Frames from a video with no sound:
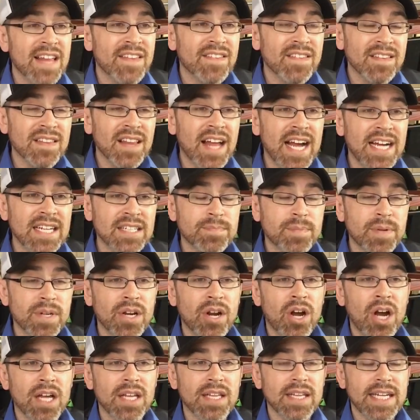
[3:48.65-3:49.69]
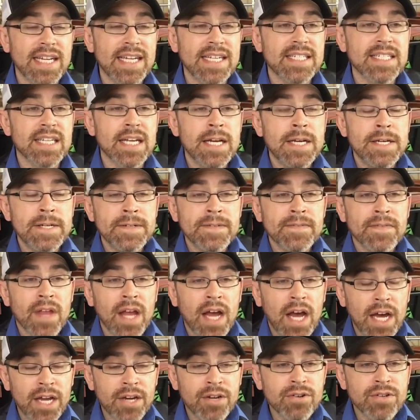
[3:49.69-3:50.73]
And last but not least,
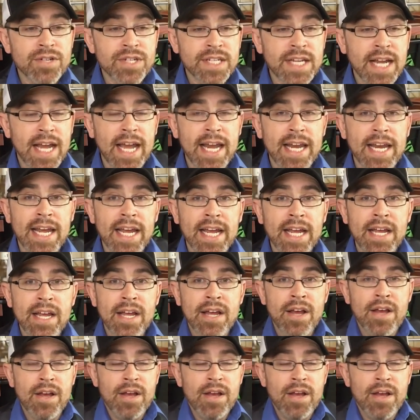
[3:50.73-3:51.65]
understanding